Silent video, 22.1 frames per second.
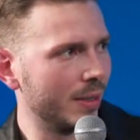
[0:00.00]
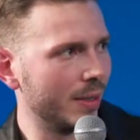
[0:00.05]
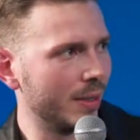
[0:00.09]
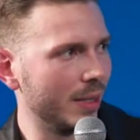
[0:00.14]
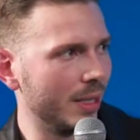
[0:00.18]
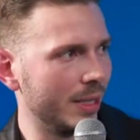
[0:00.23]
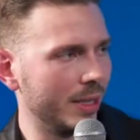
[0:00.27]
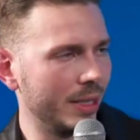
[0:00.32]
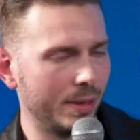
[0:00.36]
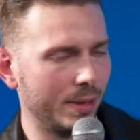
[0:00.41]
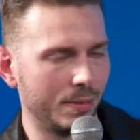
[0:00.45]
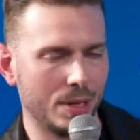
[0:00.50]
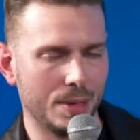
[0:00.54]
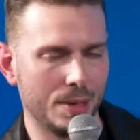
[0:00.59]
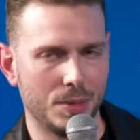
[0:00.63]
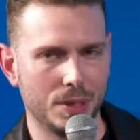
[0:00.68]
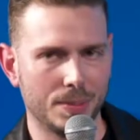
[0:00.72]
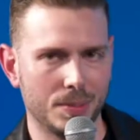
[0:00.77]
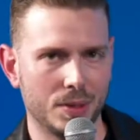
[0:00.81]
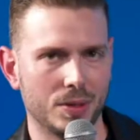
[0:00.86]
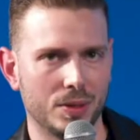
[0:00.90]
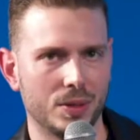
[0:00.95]
and get
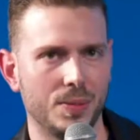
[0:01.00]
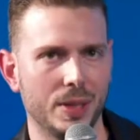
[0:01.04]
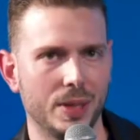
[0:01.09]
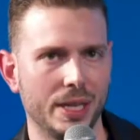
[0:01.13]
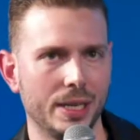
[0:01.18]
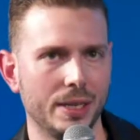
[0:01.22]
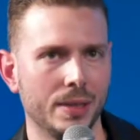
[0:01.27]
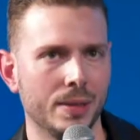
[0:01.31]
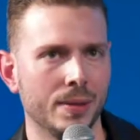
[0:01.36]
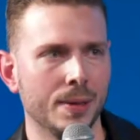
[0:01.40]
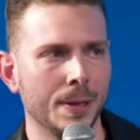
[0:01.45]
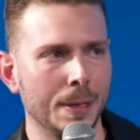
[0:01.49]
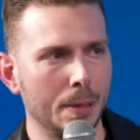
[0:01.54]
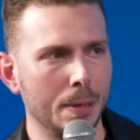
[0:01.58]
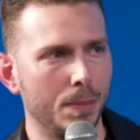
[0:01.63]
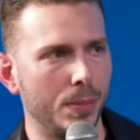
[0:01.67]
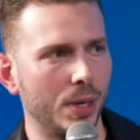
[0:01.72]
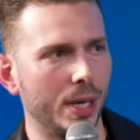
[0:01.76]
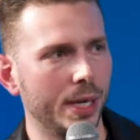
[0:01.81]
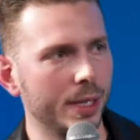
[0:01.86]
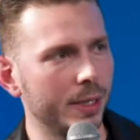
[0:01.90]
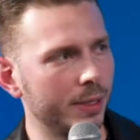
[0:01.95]
ramped up to speed.
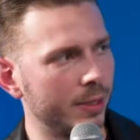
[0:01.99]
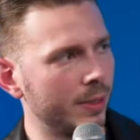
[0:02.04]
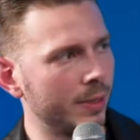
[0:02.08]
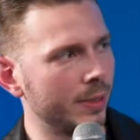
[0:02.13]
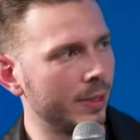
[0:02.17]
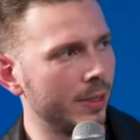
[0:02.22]
But